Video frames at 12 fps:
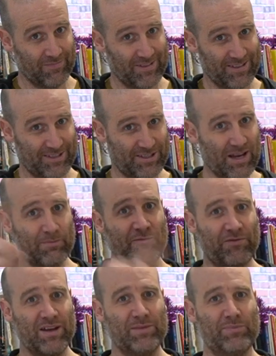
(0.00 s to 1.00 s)
some
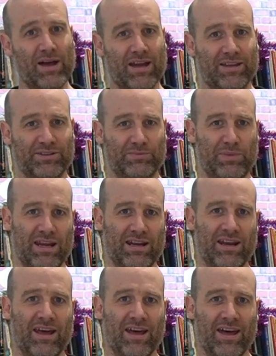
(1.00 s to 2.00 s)
feedback has
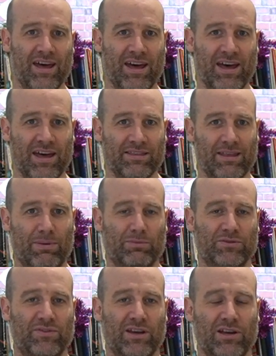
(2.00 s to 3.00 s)
been that
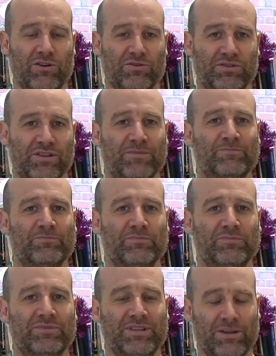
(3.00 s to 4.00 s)
people's videos
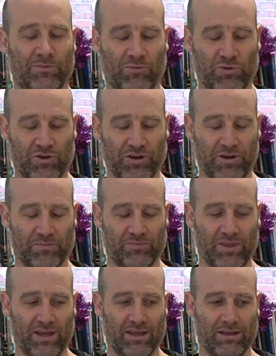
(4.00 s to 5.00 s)
didn't work.
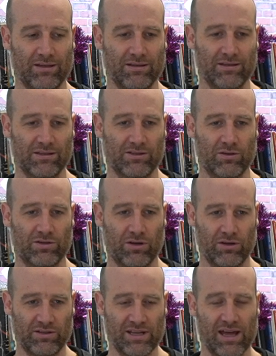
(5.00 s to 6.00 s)
And so it
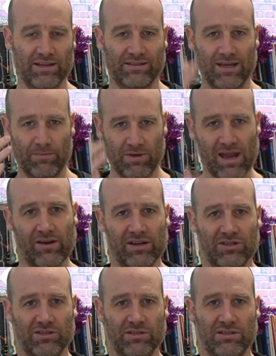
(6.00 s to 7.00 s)
turns out some
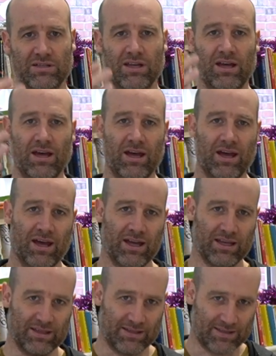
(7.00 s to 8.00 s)
characters
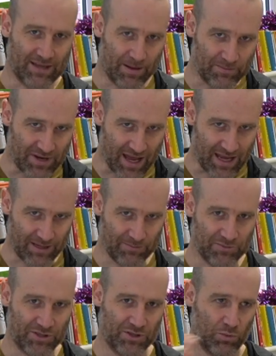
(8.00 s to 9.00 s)
in some
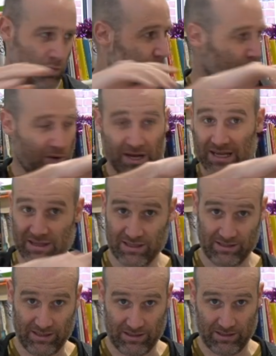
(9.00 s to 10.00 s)
names were breaking
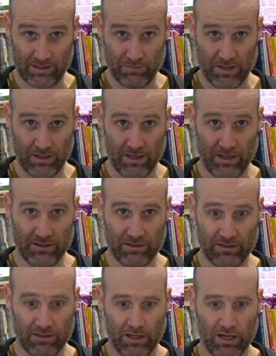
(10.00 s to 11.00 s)
the system.
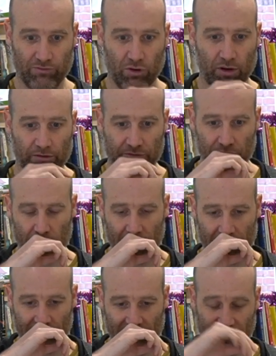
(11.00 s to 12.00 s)
And I've gone through,
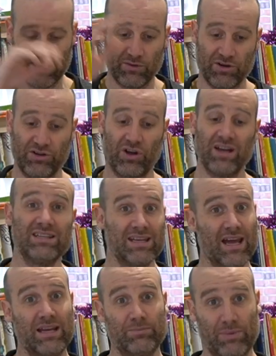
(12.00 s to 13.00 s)
and in fact, there are
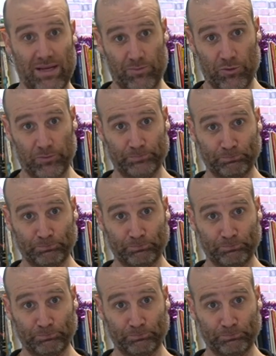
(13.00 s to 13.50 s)
98 people